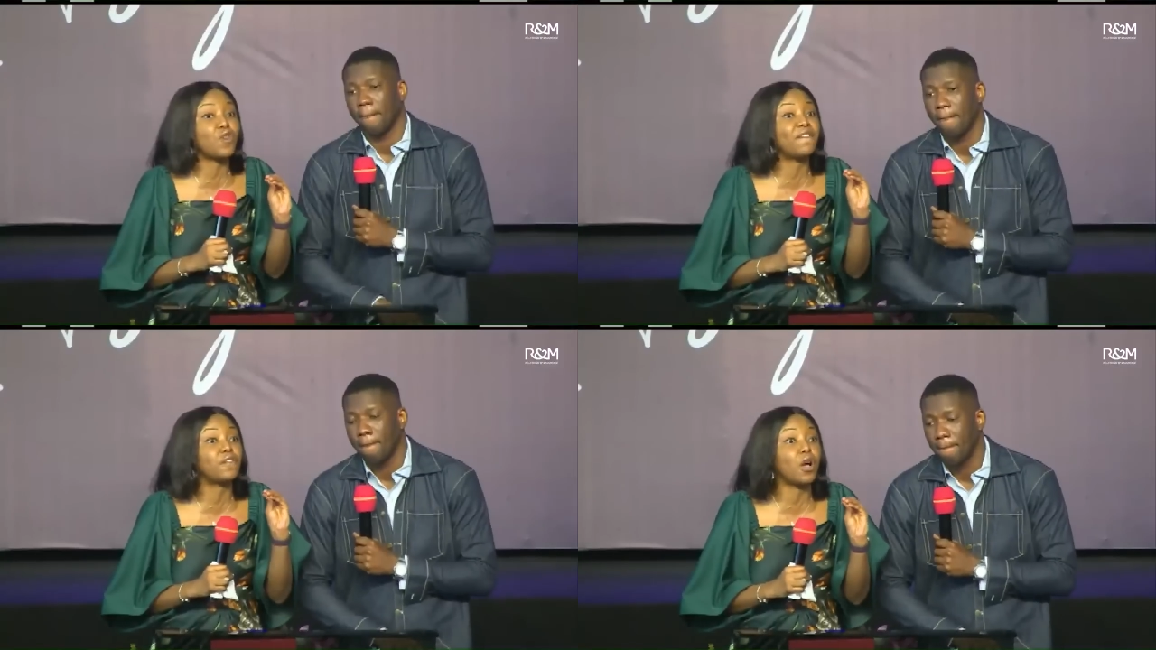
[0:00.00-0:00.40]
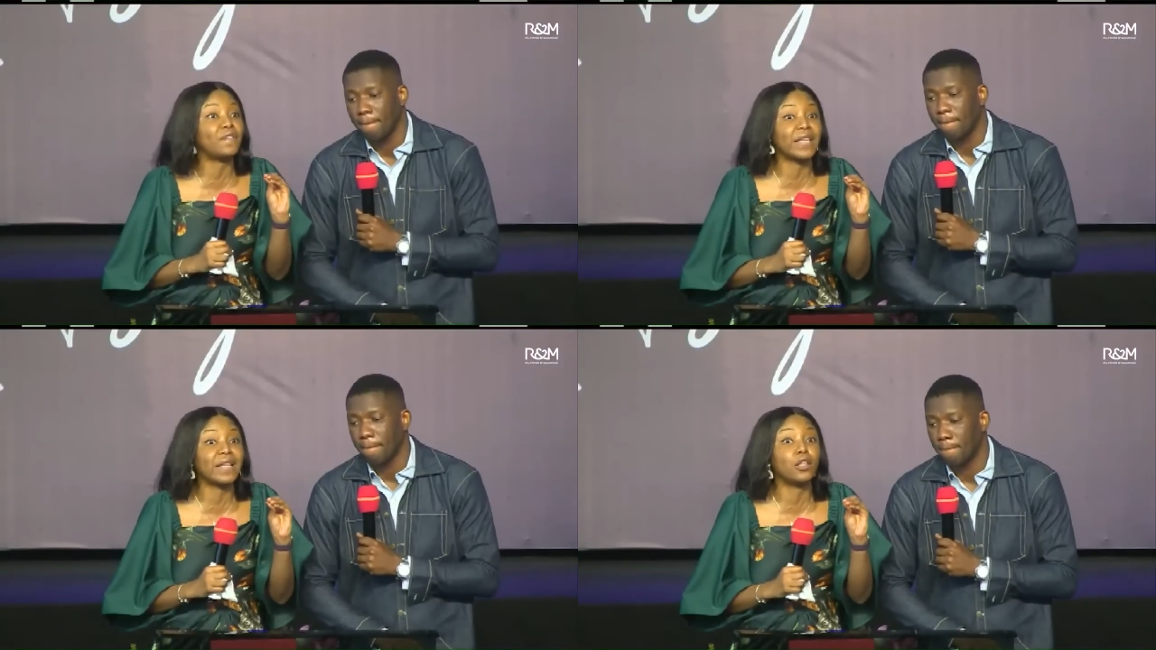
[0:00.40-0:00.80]
Speaker 1: you have
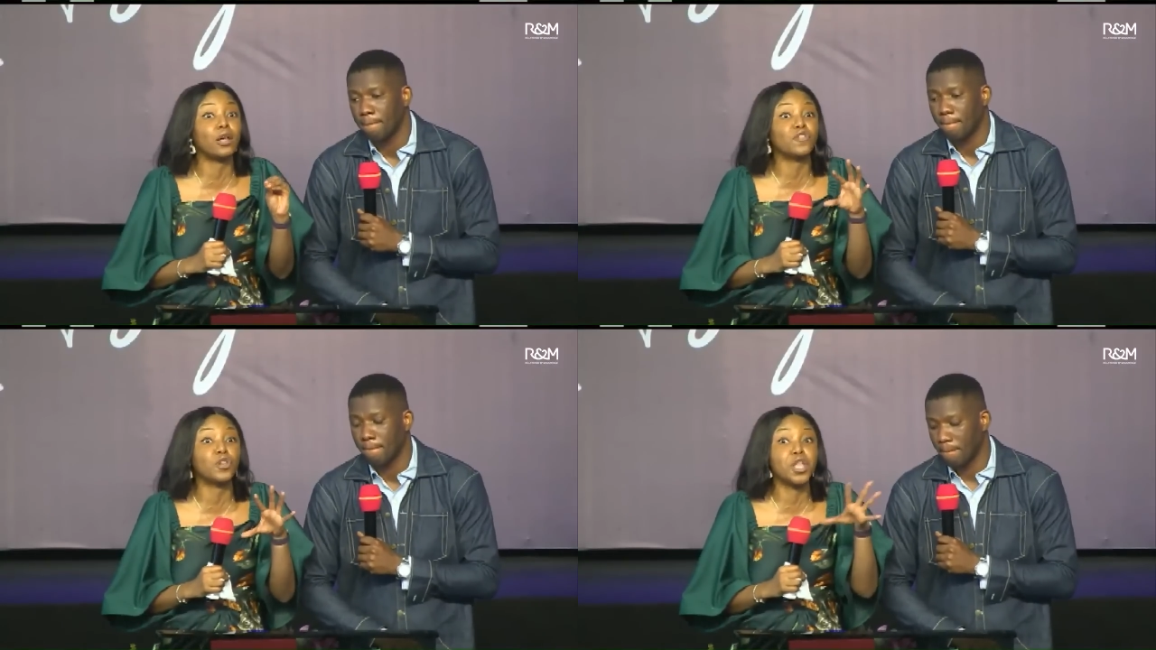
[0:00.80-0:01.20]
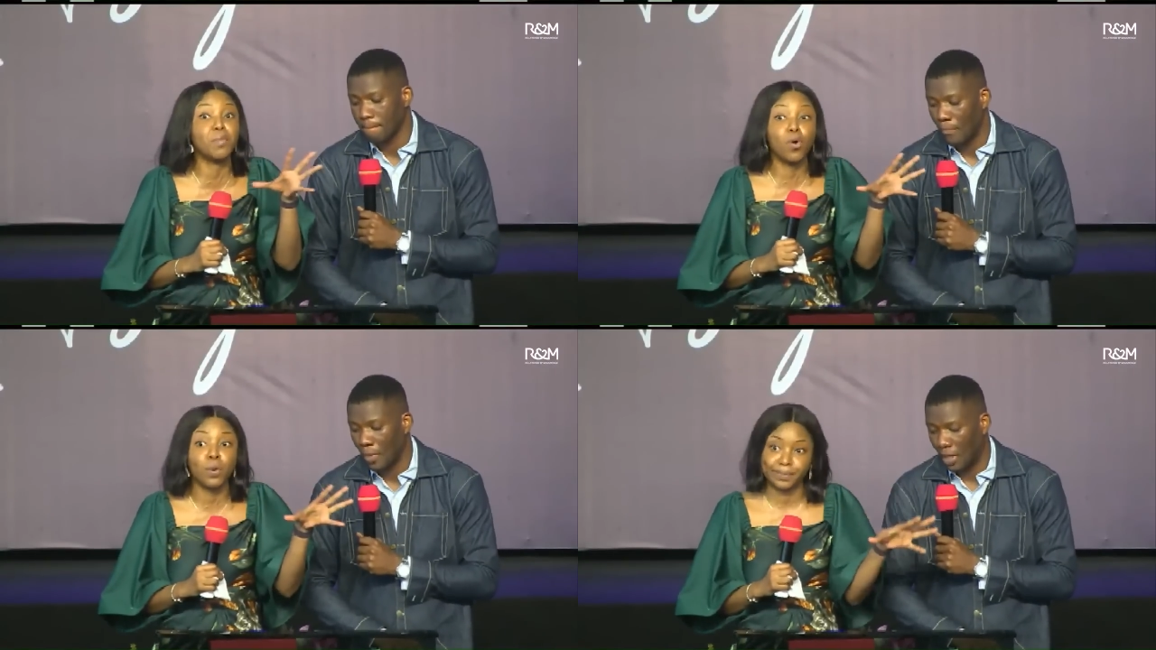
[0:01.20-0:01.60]
loved that you can love your
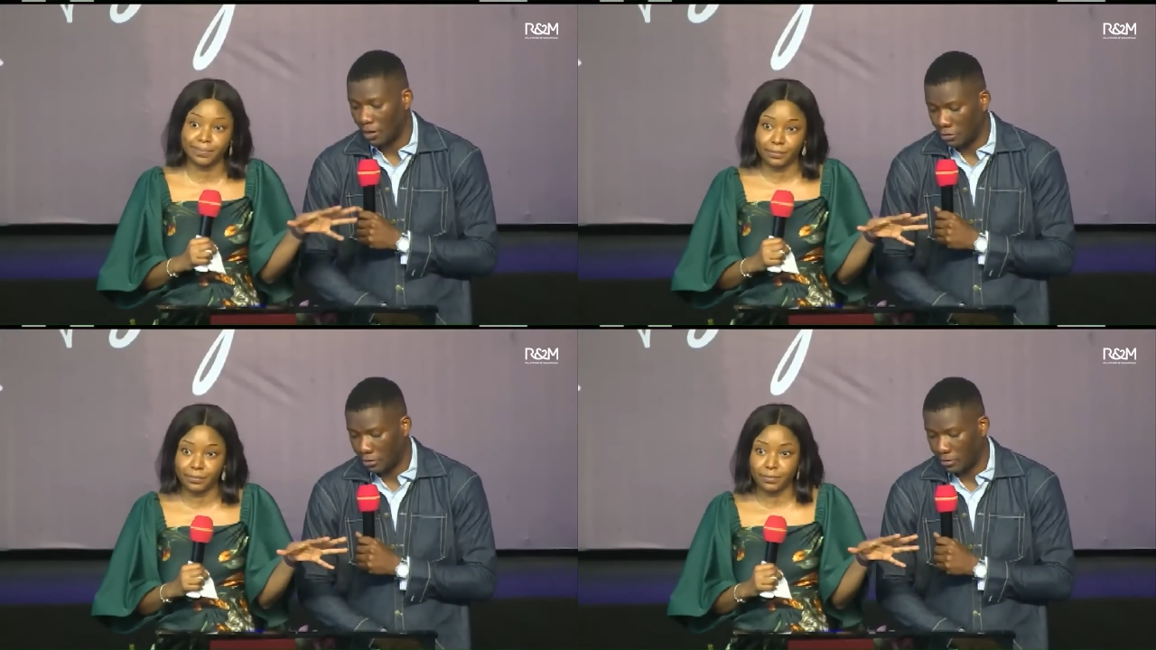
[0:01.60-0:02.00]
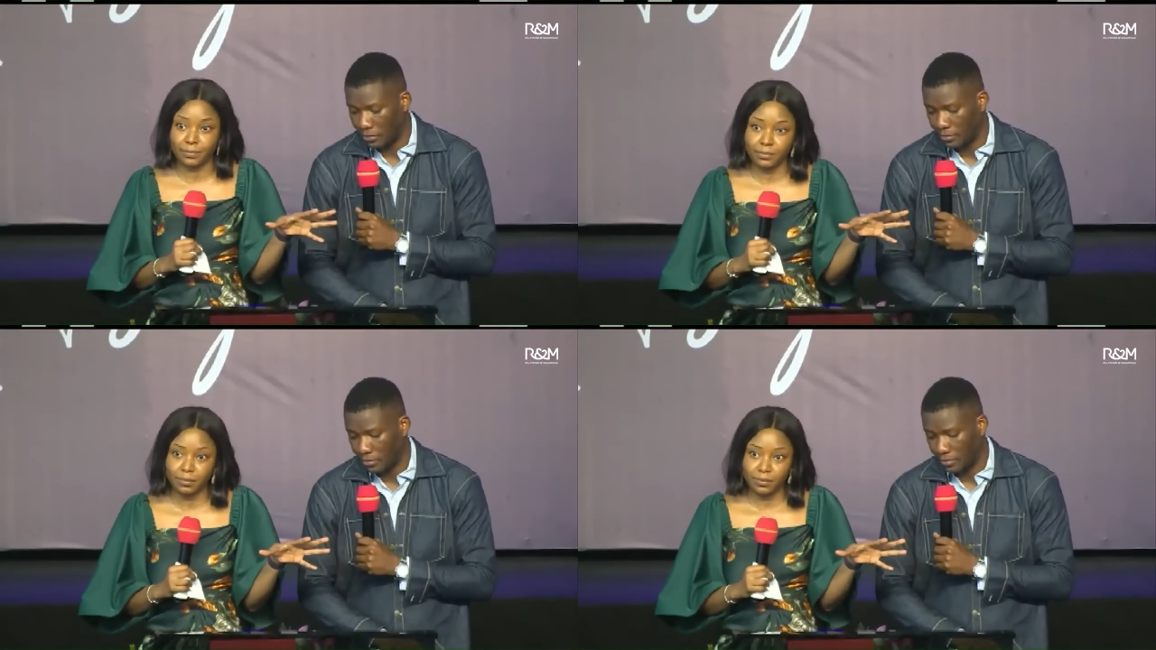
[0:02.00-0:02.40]
neighbor. That's true.
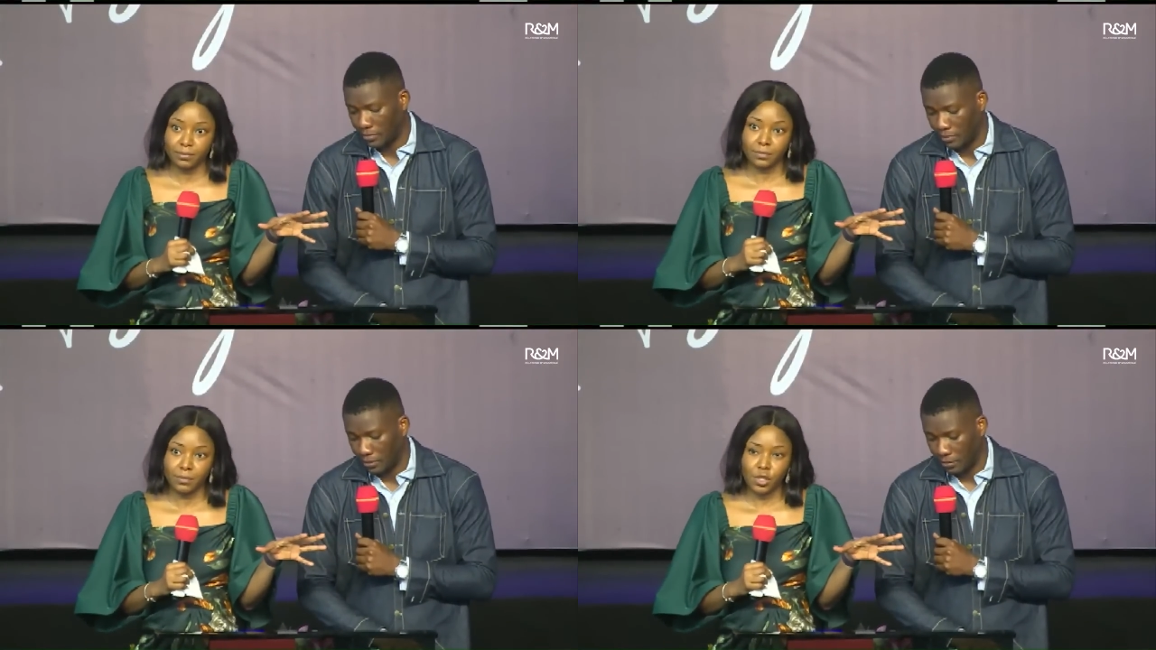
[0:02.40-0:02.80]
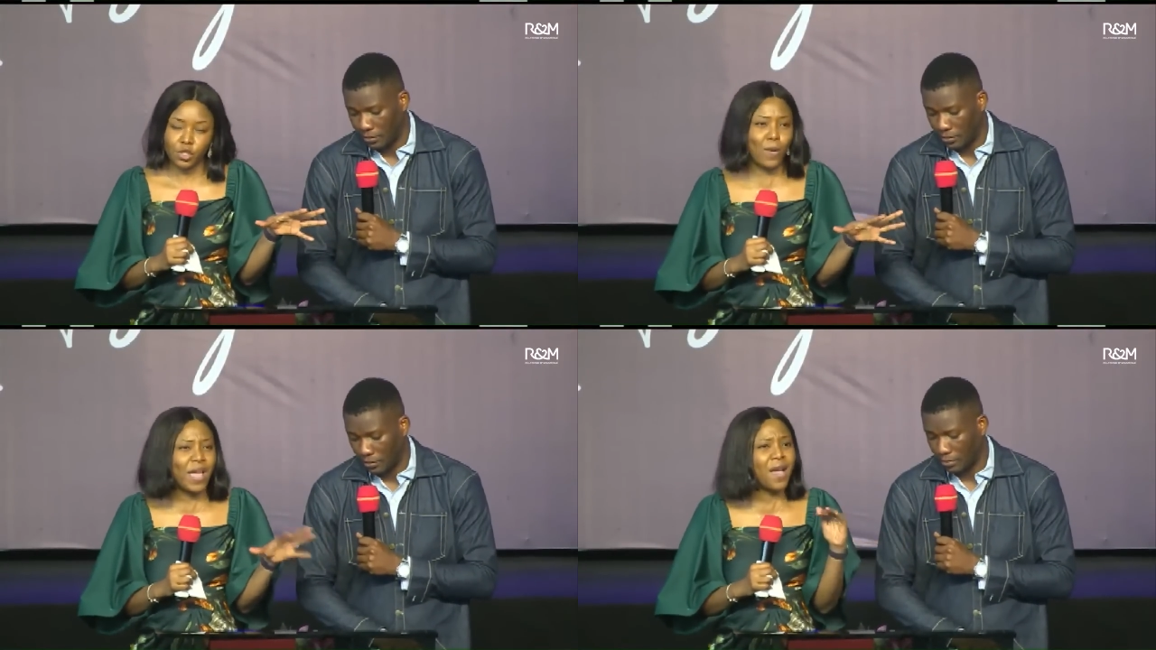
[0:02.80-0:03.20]

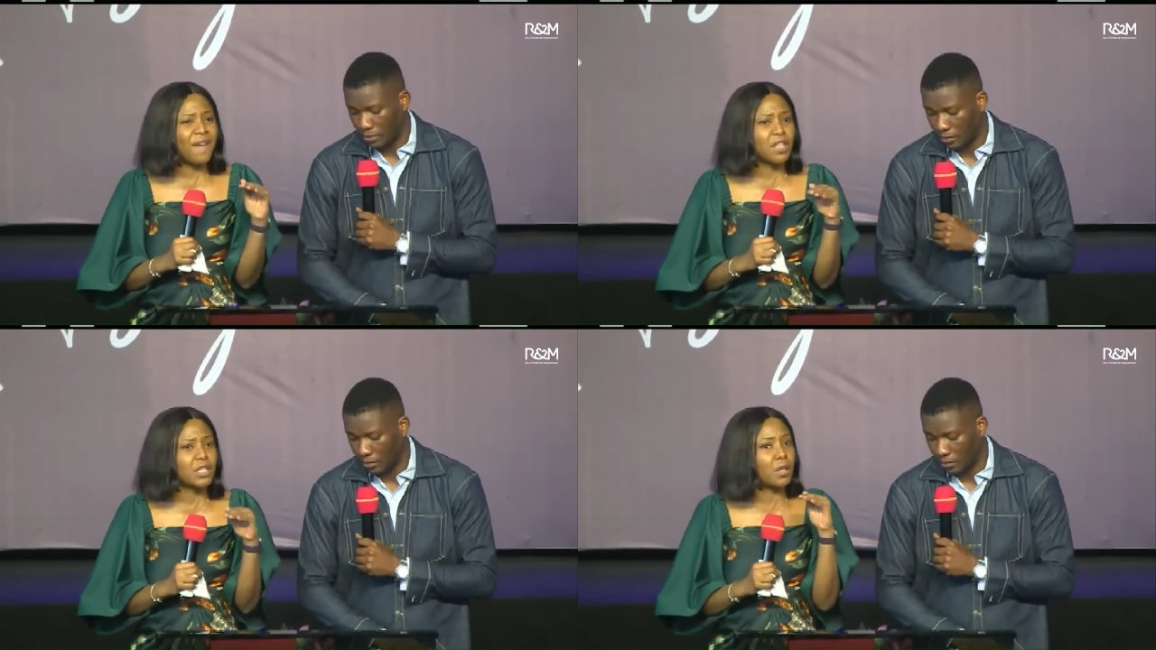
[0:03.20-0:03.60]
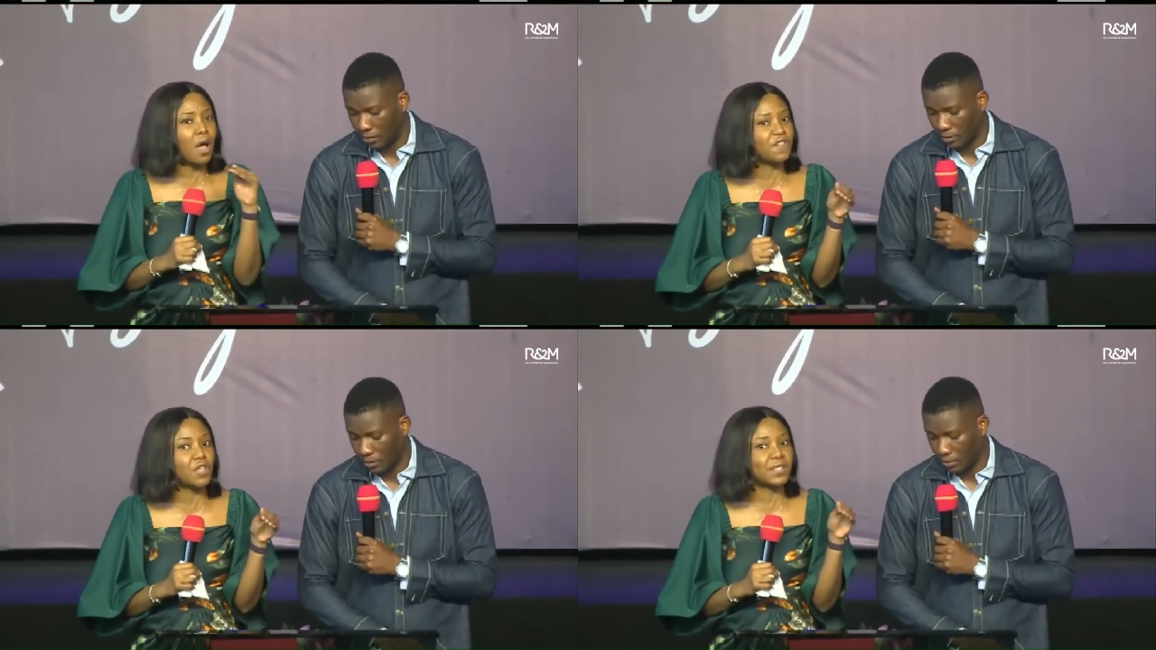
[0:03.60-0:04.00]
So when you haven't loved